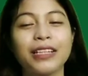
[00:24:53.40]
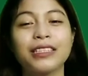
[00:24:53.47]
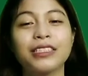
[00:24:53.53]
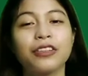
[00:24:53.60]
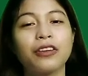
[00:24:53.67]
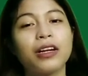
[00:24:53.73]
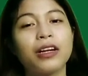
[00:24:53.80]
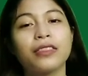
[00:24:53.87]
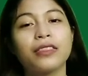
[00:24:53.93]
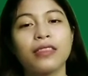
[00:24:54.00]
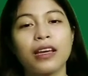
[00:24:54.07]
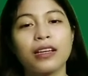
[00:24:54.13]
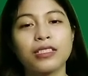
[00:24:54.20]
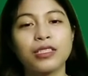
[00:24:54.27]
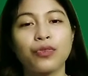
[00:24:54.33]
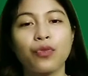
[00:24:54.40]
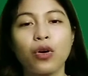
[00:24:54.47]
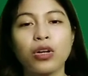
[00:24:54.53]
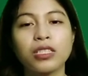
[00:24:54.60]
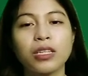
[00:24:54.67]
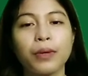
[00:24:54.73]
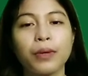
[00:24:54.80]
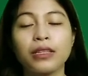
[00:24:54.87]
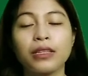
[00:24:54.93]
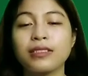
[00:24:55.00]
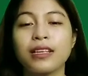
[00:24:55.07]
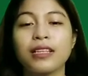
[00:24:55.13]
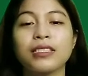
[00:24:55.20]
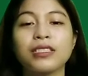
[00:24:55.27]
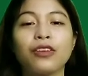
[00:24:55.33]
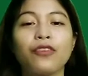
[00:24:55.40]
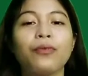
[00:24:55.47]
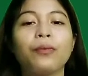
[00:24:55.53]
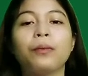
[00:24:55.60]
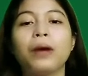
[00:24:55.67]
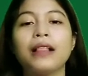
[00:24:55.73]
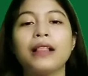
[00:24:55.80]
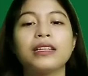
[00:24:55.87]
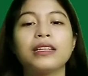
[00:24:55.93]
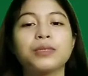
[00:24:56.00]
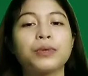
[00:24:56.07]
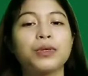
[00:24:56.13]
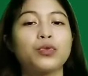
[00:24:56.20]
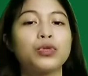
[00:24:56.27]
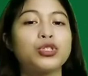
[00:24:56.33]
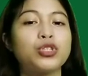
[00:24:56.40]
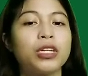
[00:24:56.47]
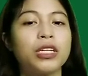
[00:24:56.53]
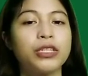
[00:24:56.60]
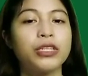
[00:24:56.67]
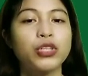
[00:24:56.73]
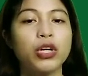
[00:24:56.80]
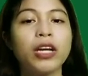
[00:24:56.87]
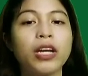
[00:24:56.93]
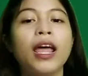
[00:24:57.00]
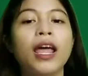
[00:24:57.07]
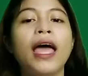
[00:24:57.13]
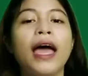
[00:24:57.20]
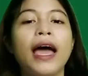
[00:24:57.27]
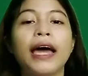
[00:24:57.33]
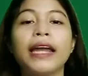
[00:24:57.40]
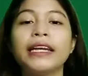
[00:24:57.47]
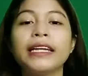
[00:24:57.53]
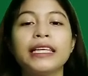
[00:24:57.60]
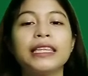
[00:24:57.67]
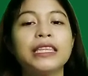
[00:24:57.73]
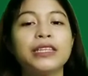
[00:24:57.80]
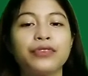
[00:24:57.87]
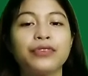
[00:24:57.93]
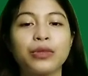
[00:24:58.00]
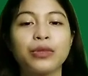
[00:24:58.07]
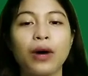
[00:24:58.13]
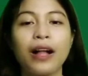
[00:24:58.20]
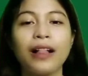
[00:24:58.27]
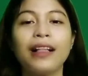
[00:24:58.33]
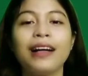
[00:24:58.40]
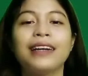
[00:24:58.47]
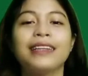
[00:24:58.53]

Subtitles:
literary text talks about a sense of balance between tradition and individual